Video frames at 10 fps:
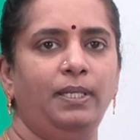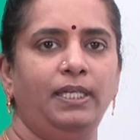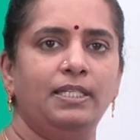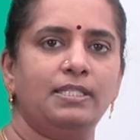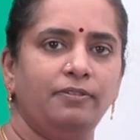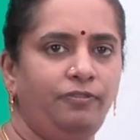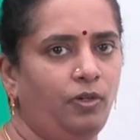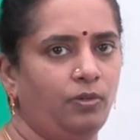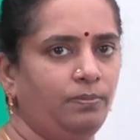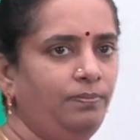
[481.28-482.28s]
b is
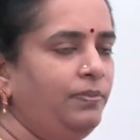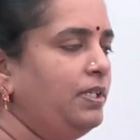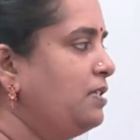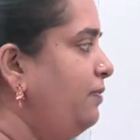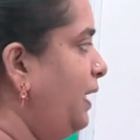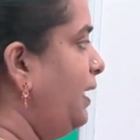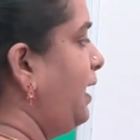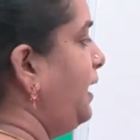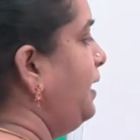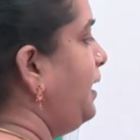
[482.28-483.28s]
4. So, we can
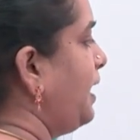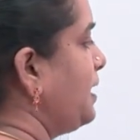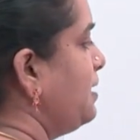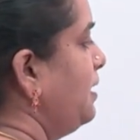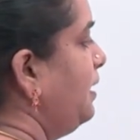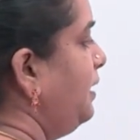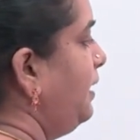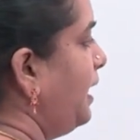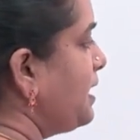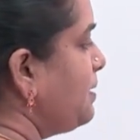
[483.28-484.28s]
write it as
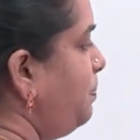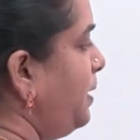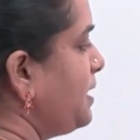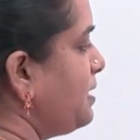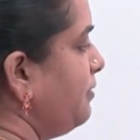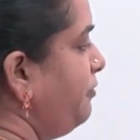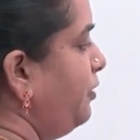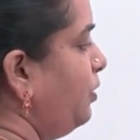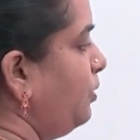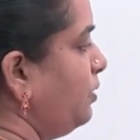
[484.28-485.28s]
x plus
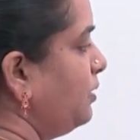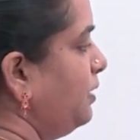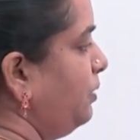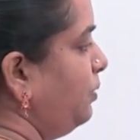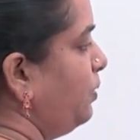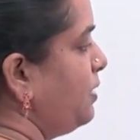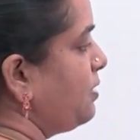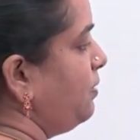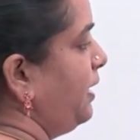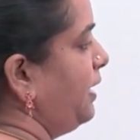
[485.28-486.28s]
4 the whole
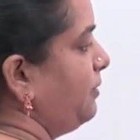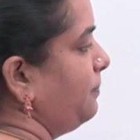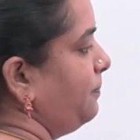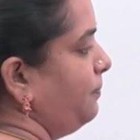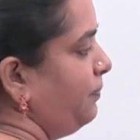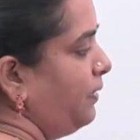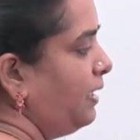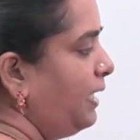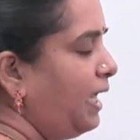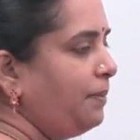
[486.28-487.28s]
square,
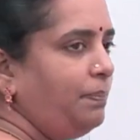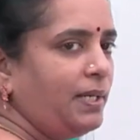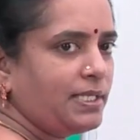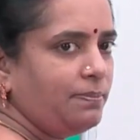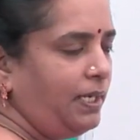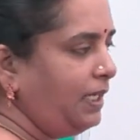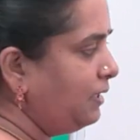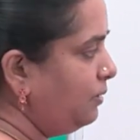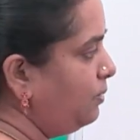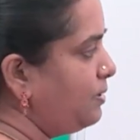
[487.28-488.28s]
a plus b
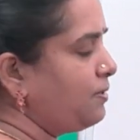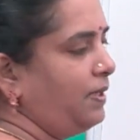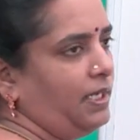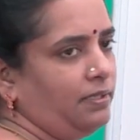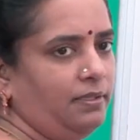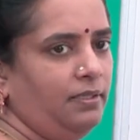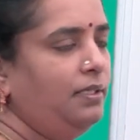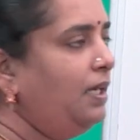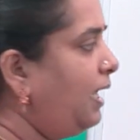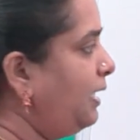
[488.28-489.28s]
the whole square,
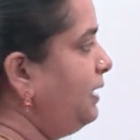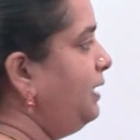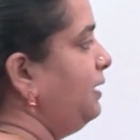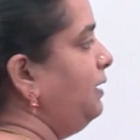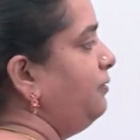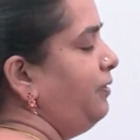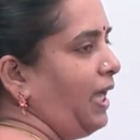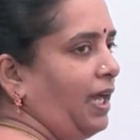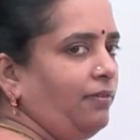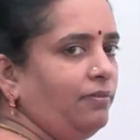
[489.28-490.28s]
and here we
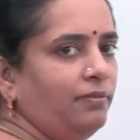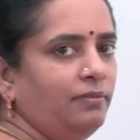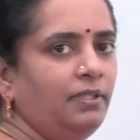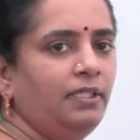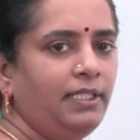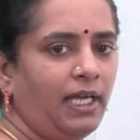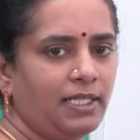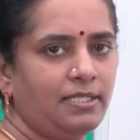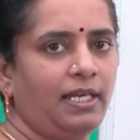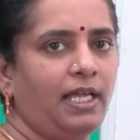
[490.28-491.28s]
have the
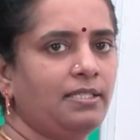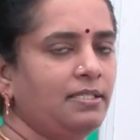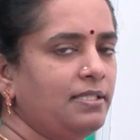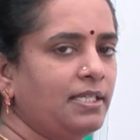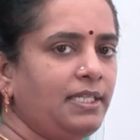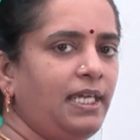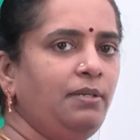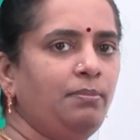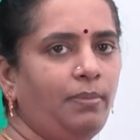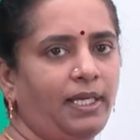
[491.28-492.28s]
answer as
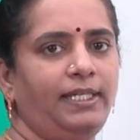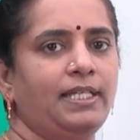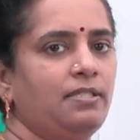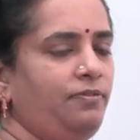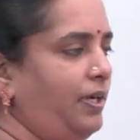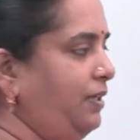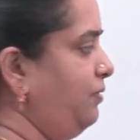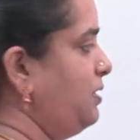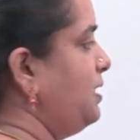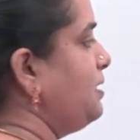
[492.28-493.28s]
16 minus 5,
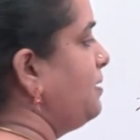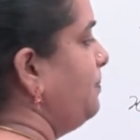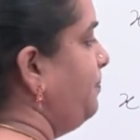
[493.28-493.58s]
which is